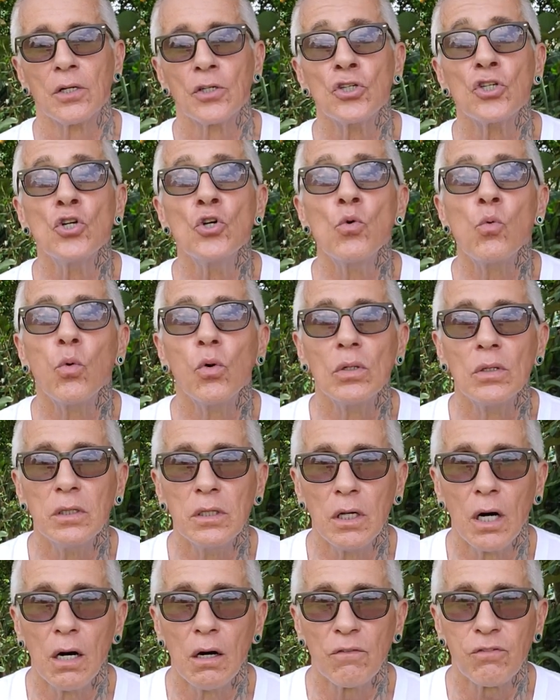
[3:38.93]
you will
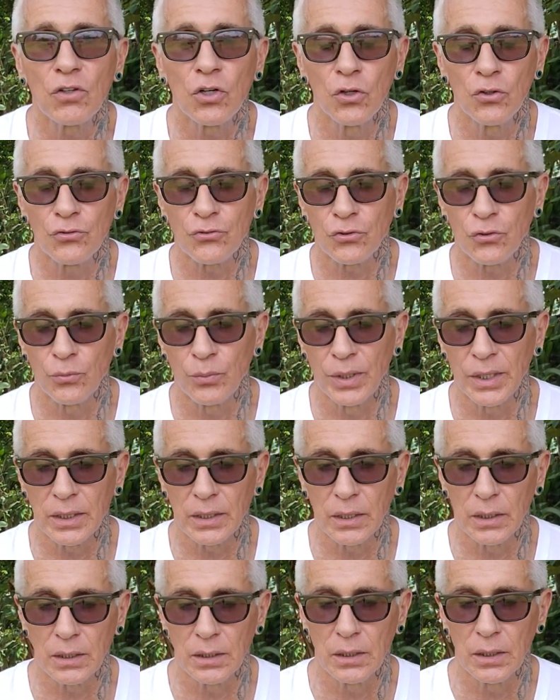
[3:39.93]
love Costa
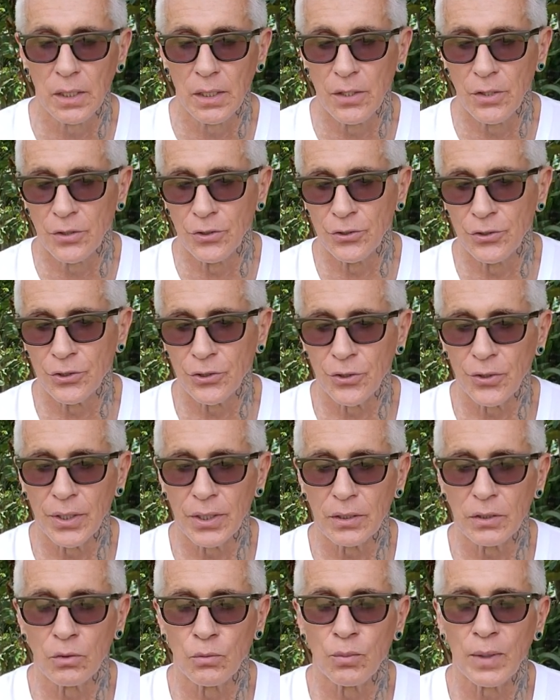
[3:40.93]
Rica
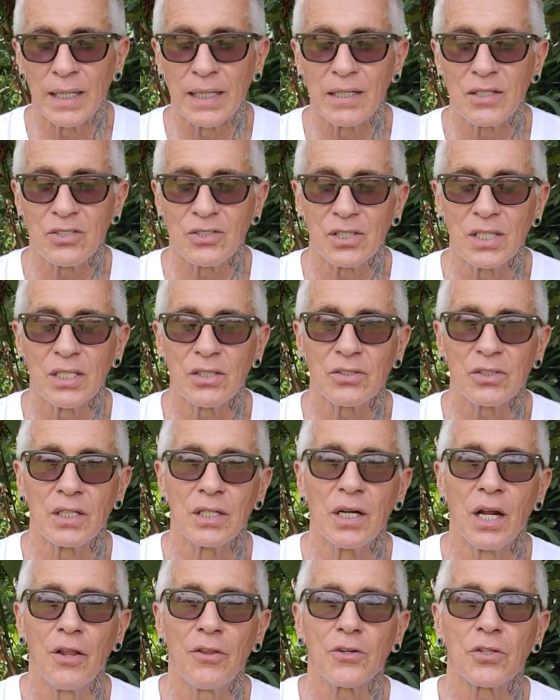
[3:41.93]
during the rainy season.
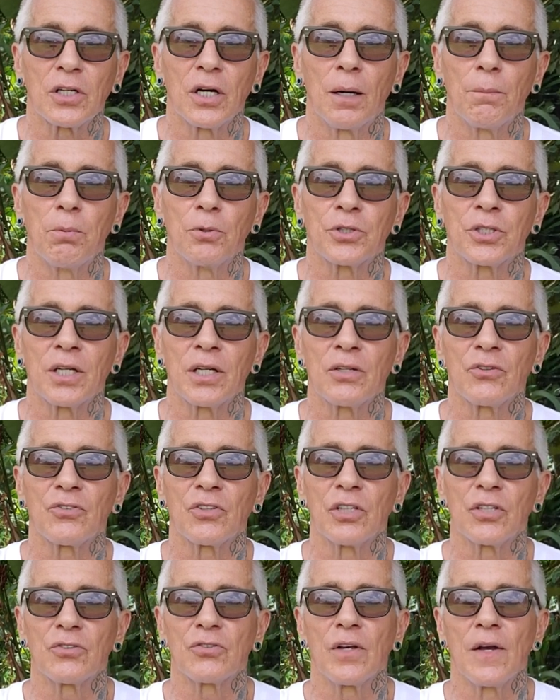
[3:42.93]
Another couple things
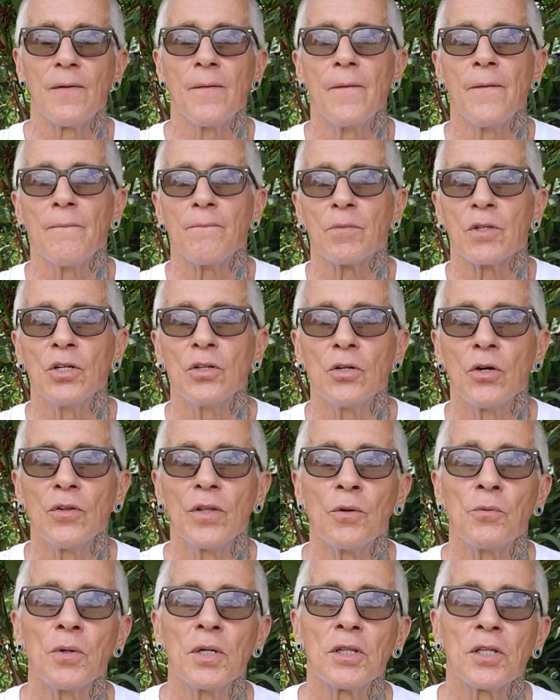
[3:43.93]
is, you know
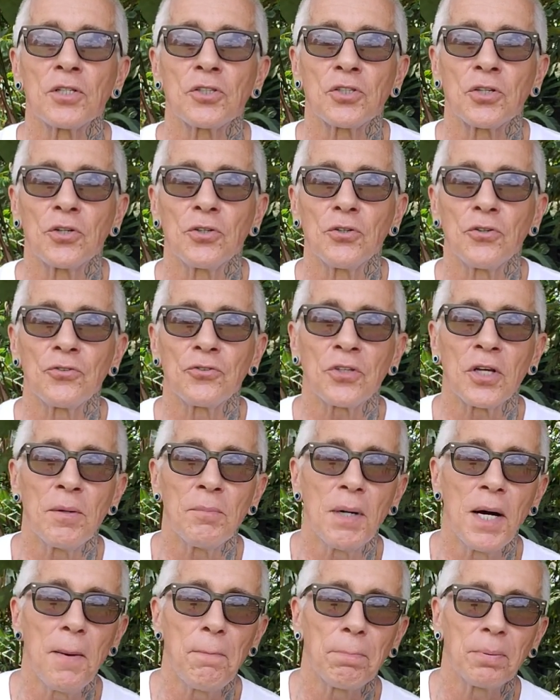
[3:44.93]
that when the turtles
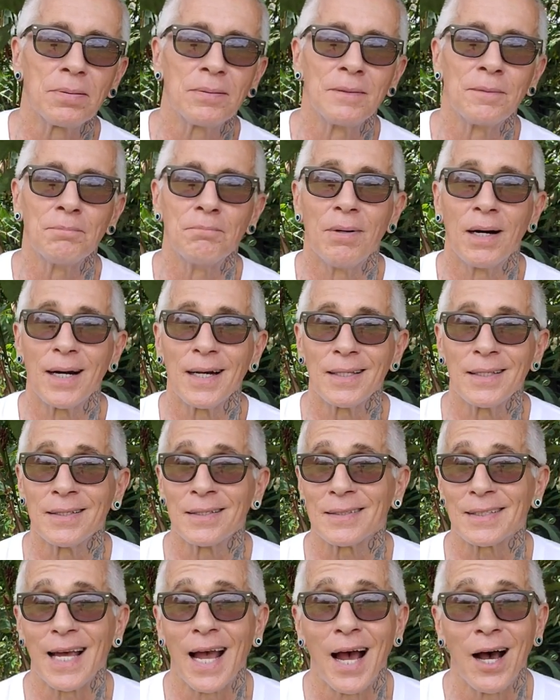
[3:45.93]
come up by the
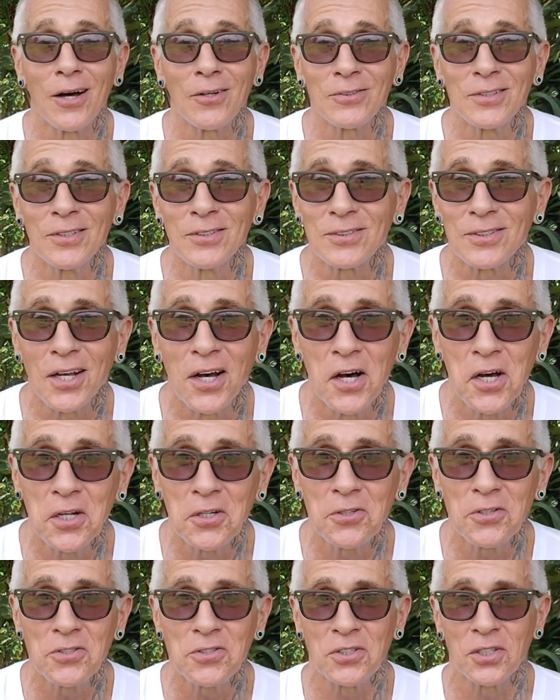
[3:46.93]
thousands, the
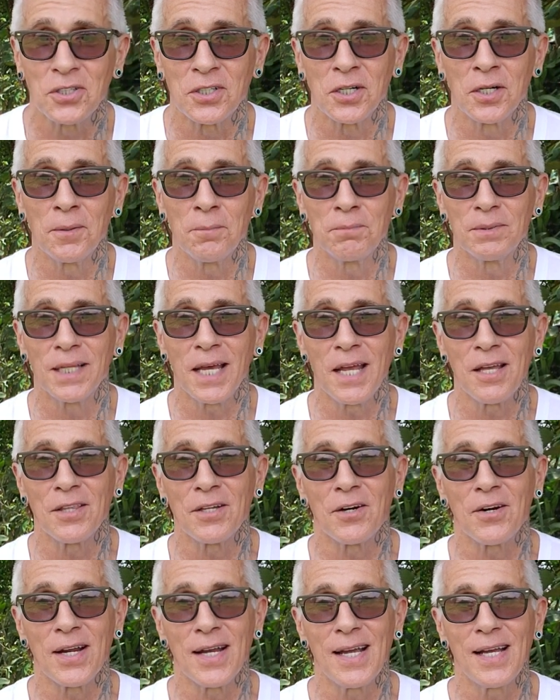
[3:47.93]
hundreds to come lay
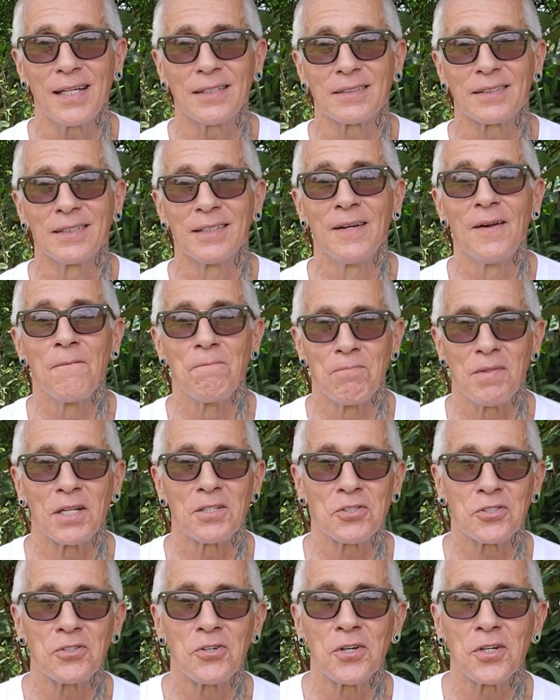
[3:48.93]
their eggs,
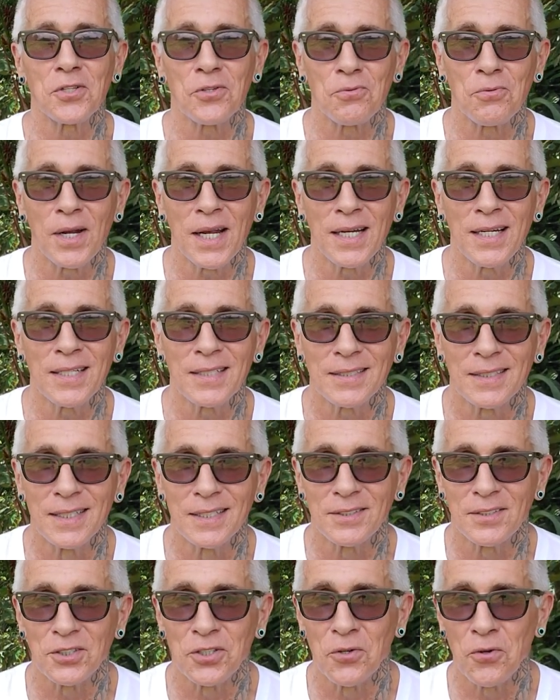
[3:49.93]
that's during the rainy
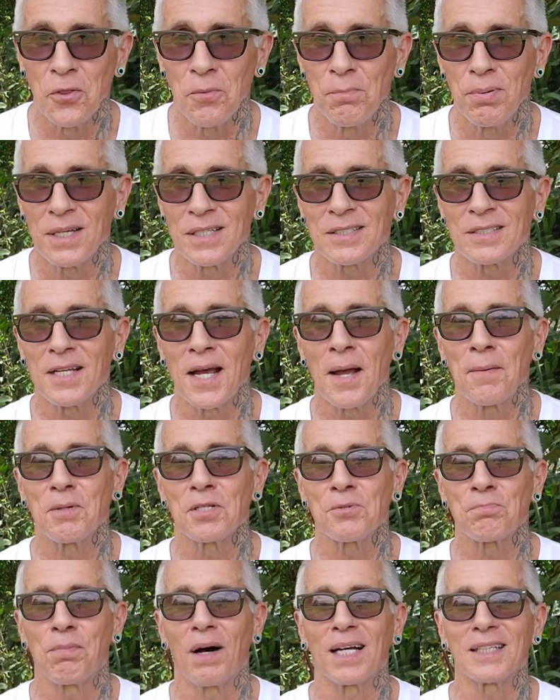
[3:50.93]
season. You know the best time to
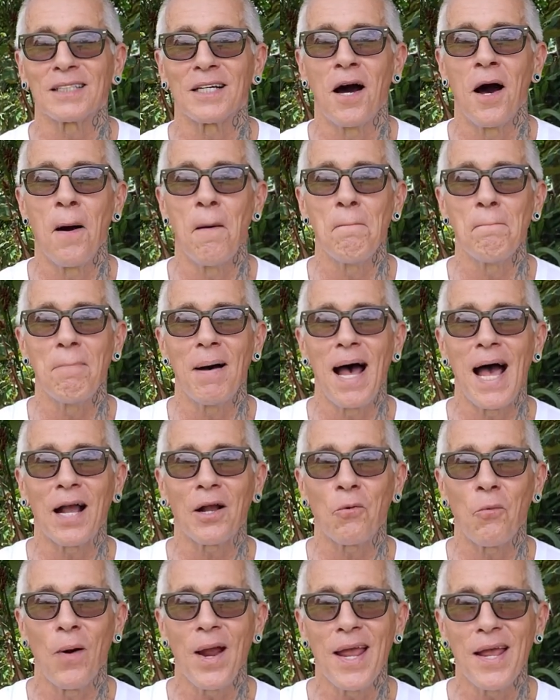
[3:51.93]
spot the
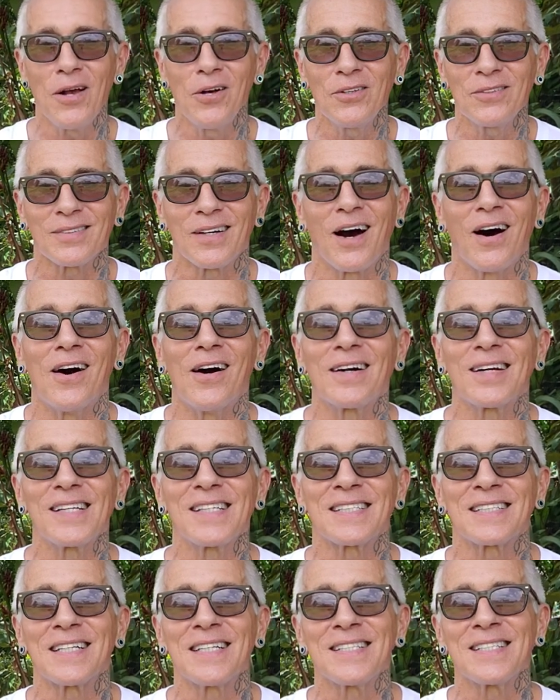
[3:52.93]
humpback whales,
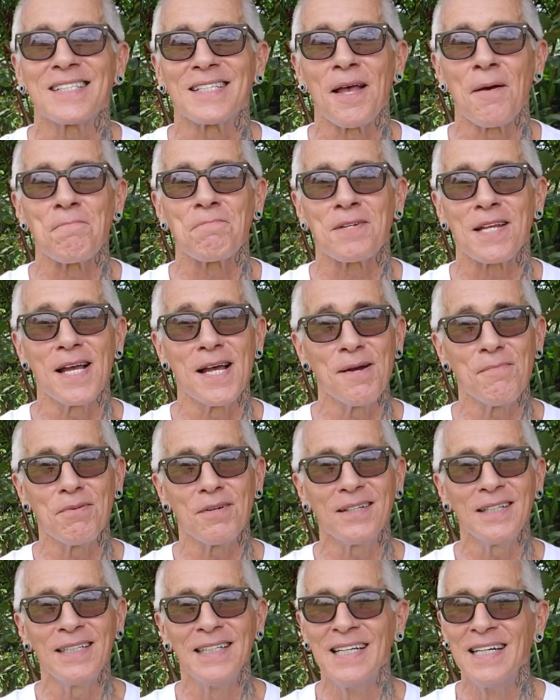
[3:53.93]
August and
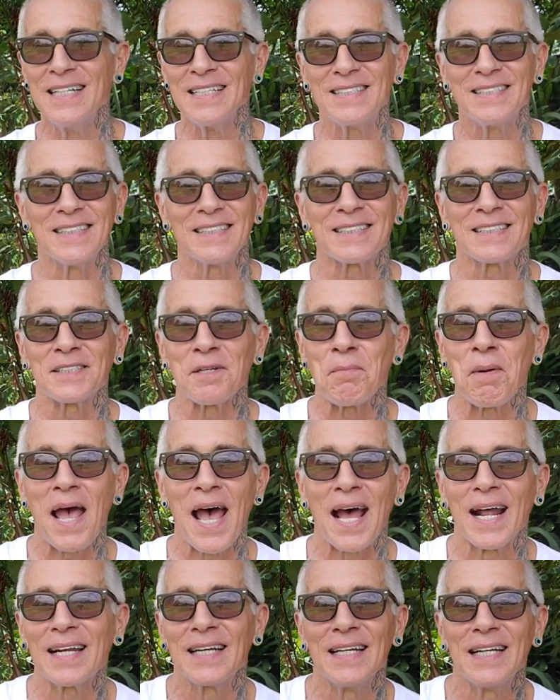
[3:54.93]
September. Just some
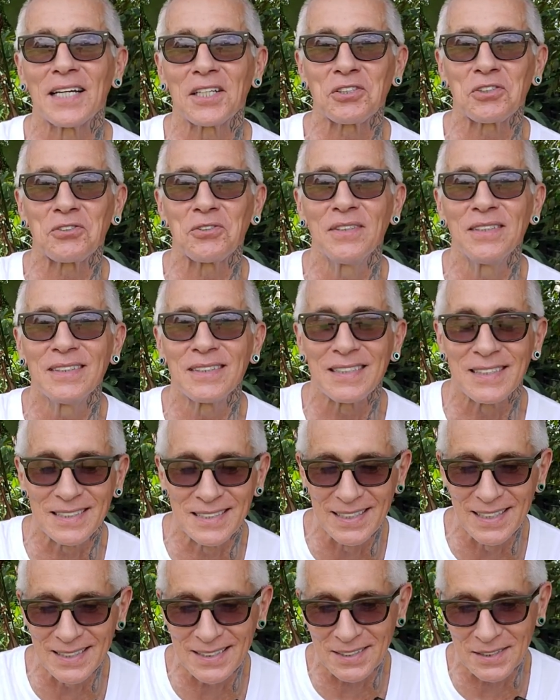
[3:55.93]
added extras,
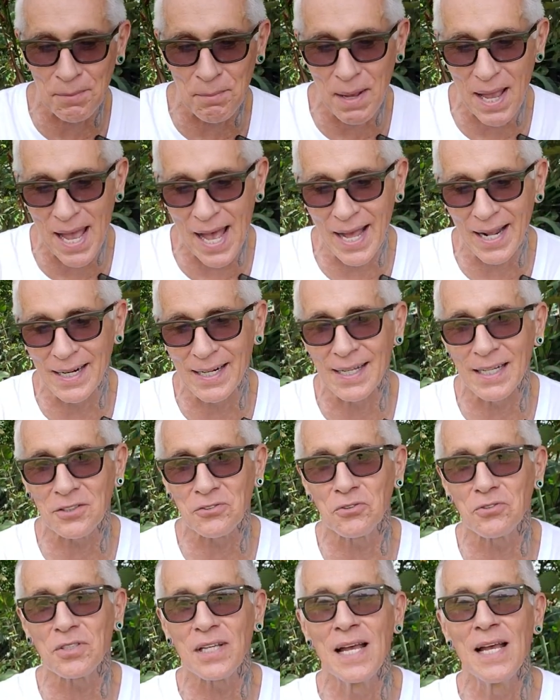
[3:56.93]
just some added
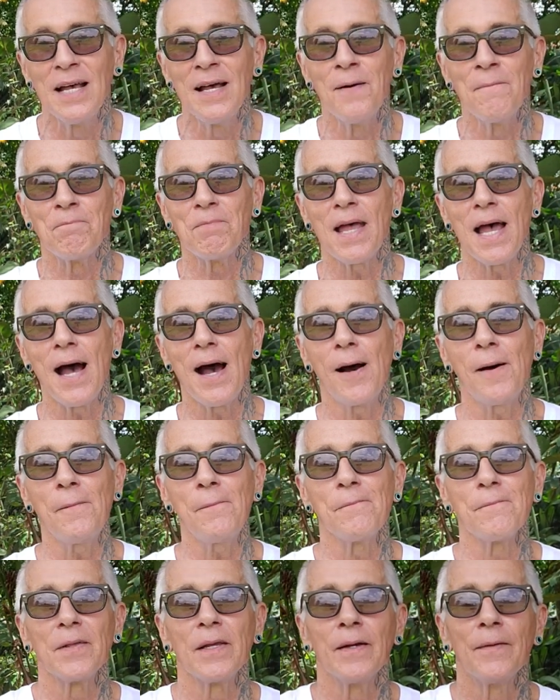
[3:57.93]
extras. Now,
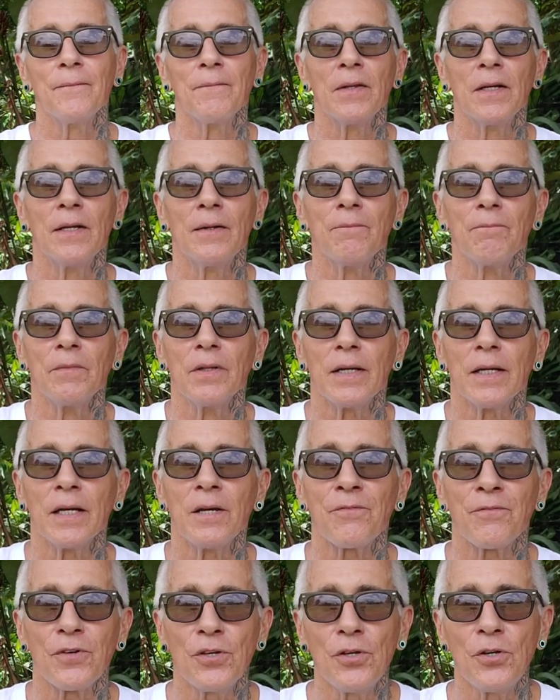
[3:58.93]

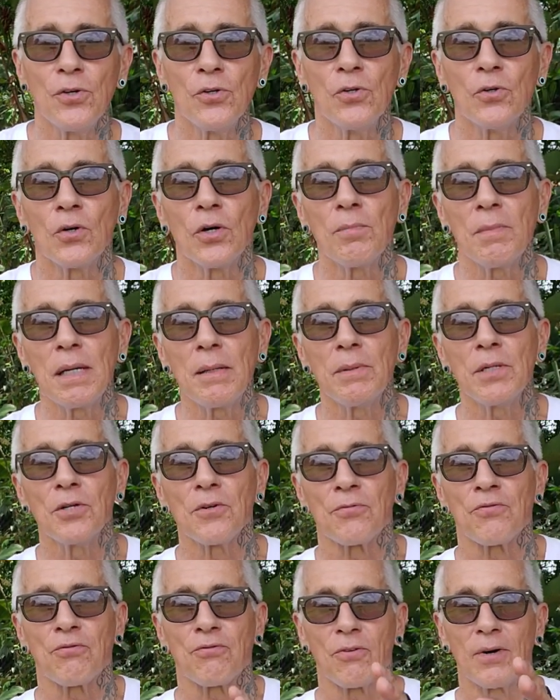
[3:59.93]
if you, or maybe
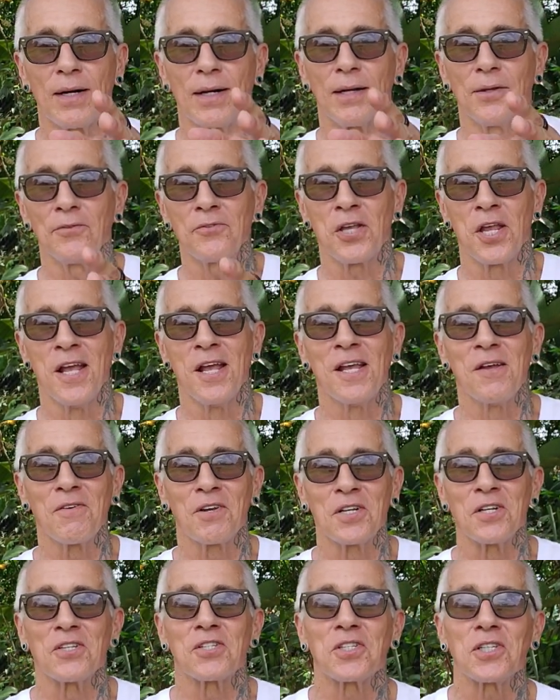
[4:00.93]
your friends,
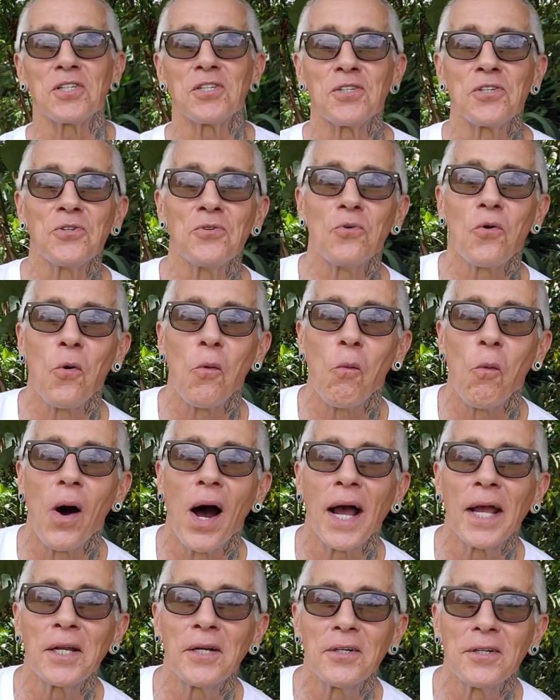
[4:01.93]
consider you a
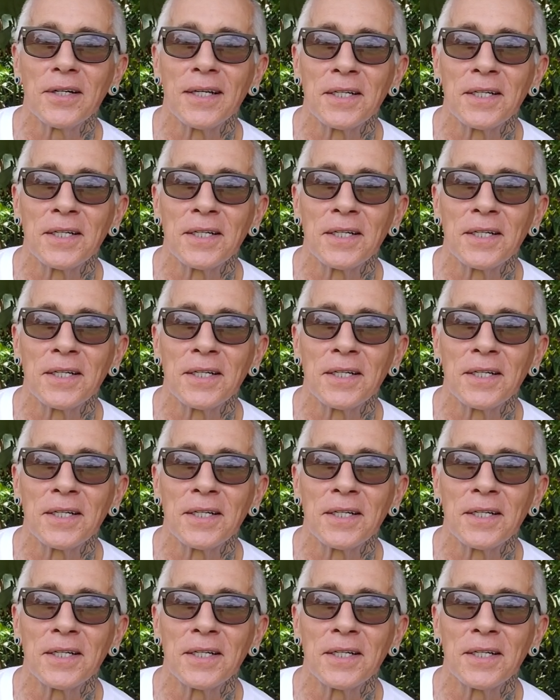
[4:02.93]
whiner